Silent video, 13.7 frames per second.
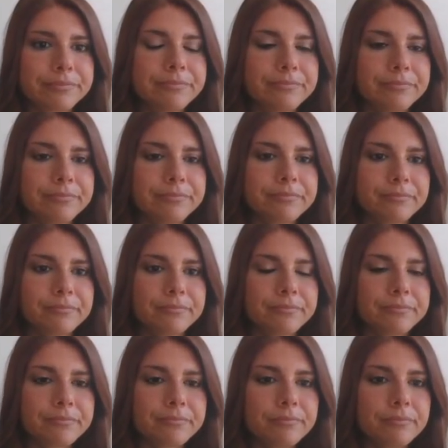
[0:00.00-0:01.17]

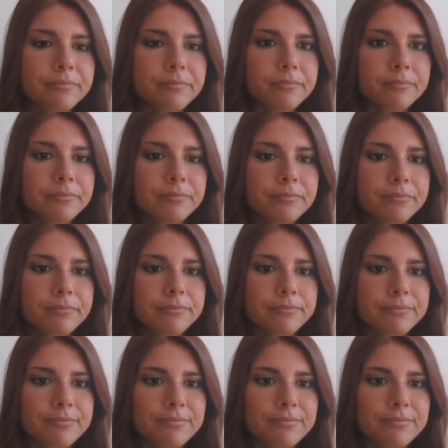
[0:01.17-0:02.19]
(not speaking)